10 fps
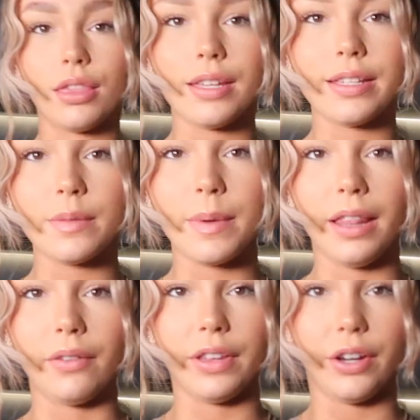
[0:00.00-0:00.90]
This is my
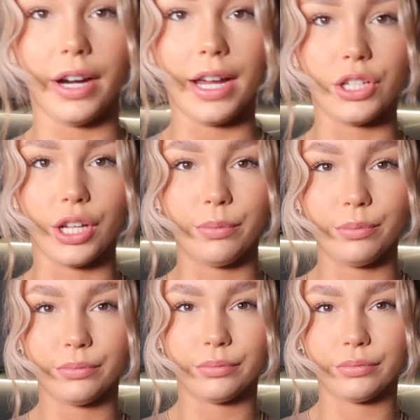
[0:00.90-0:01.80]
lovely creation.
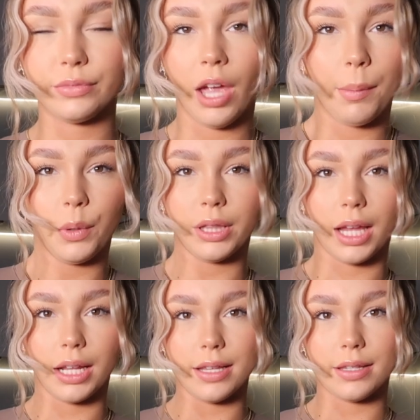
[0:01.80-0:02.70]
Tell me what
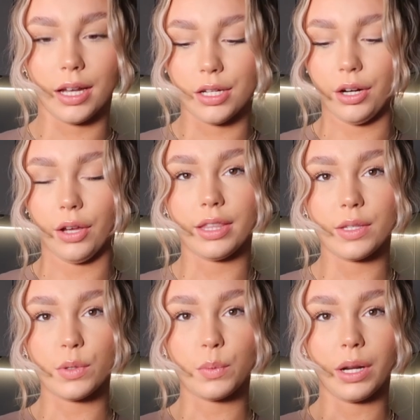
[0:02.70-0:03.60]
that is. I don't know. This
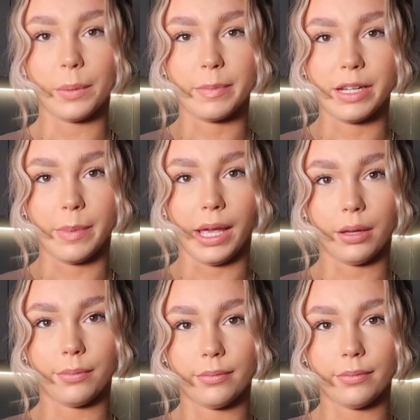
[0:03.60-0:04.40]
was what I was meant to make.